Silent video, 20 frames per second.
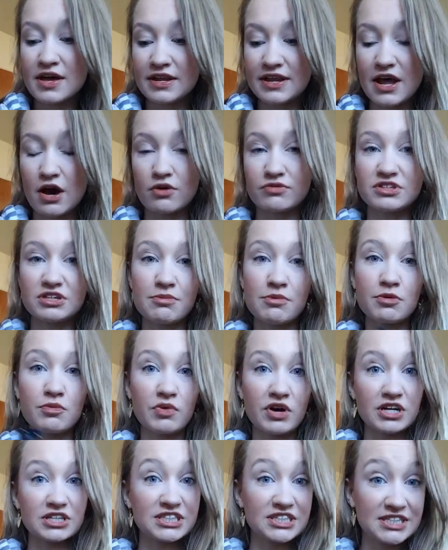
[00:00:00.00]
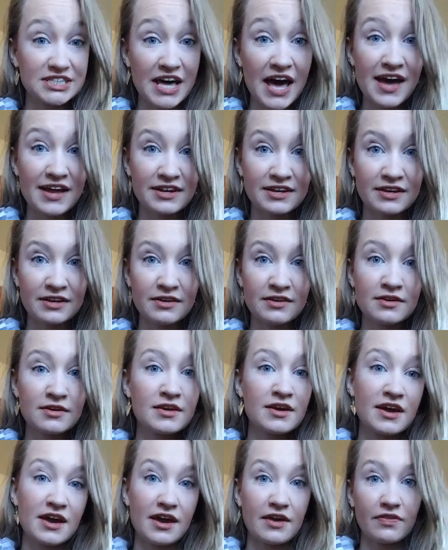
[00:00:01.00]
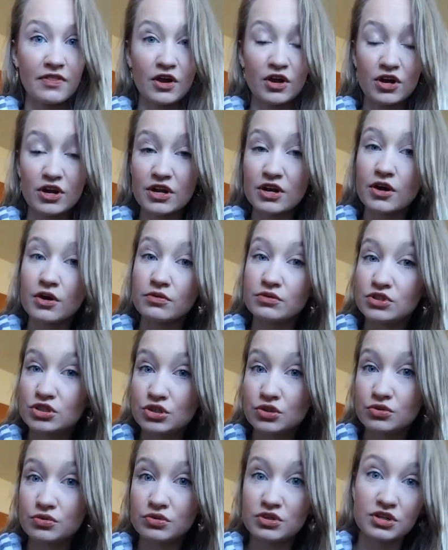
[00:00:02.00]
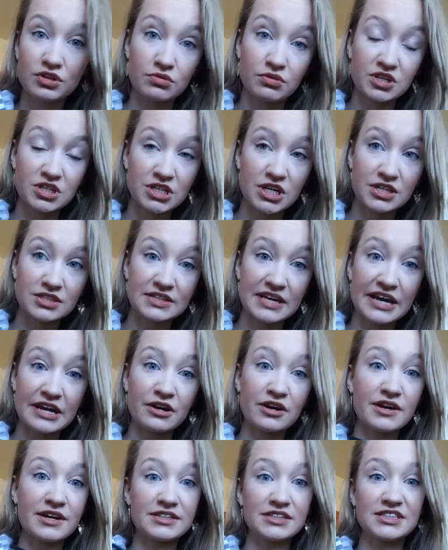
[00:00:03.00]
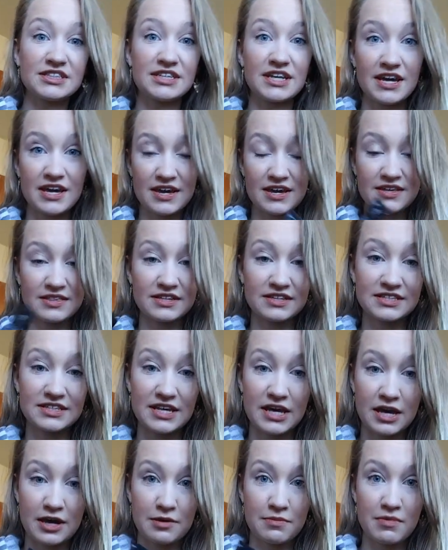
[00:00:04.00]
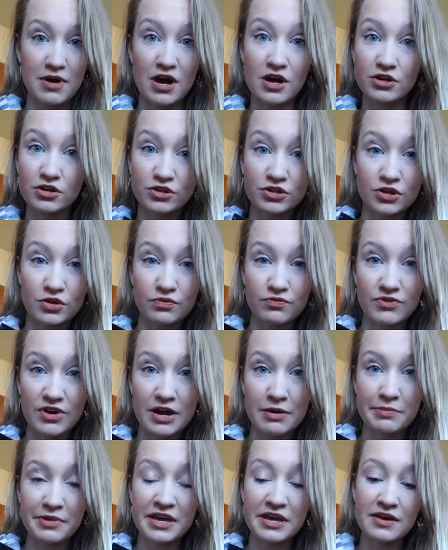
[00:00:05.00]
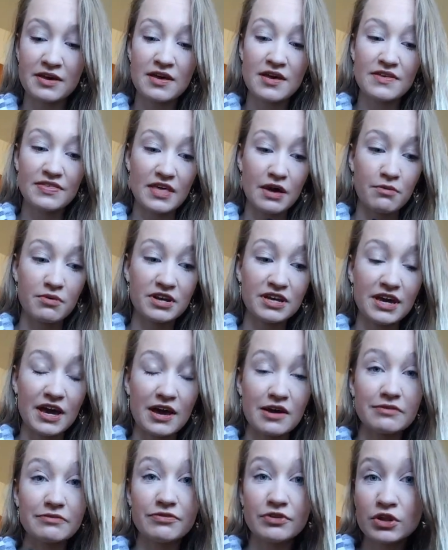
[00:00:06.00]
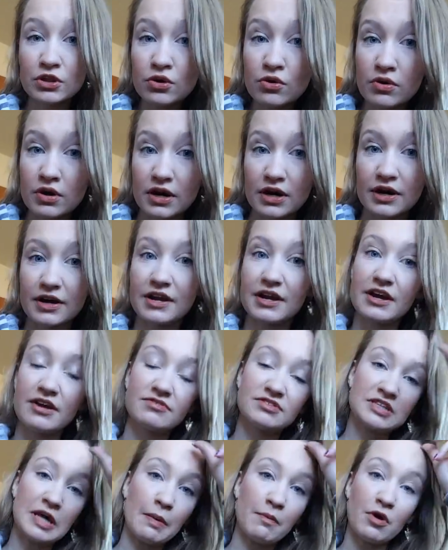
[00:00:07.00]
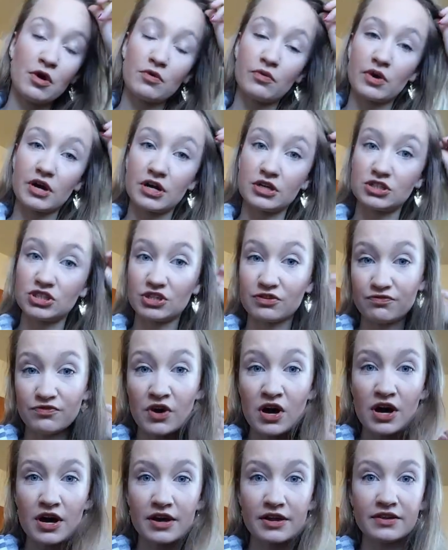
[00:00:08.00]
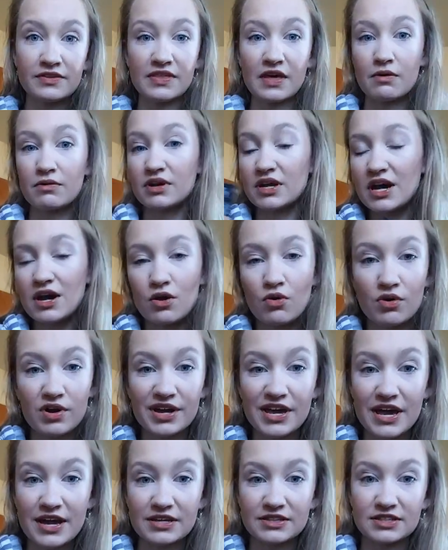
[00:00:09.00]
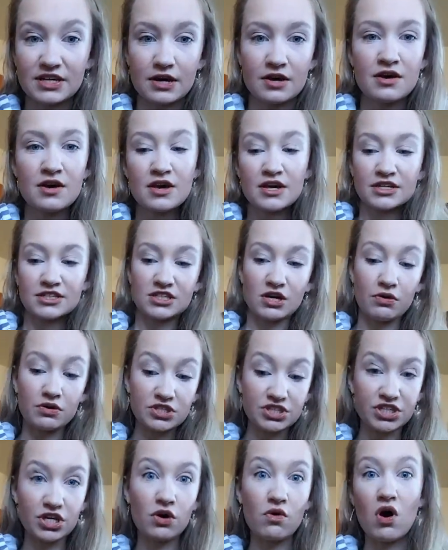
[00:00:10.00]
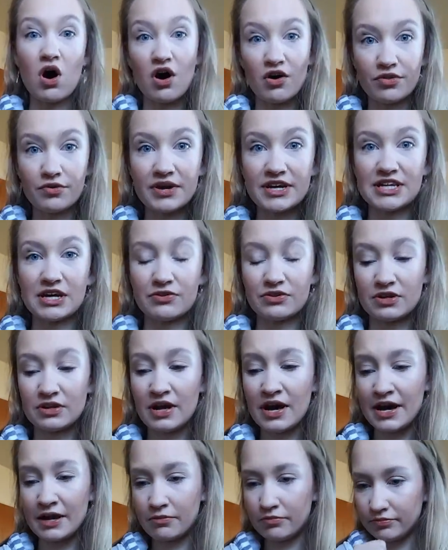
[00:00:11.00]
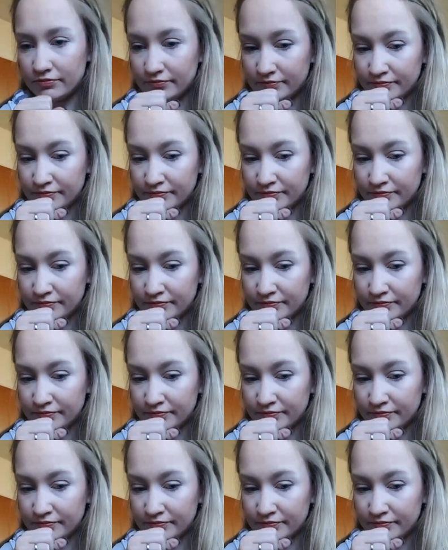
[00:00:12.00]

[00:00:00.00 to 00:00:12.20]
Now, if someone wears satin, and they're going to go 2 to 3 shades lighter and stay in the same undertone family, they would get velour. If someone wears chiffon, they would get organza. So and so all the way down the line.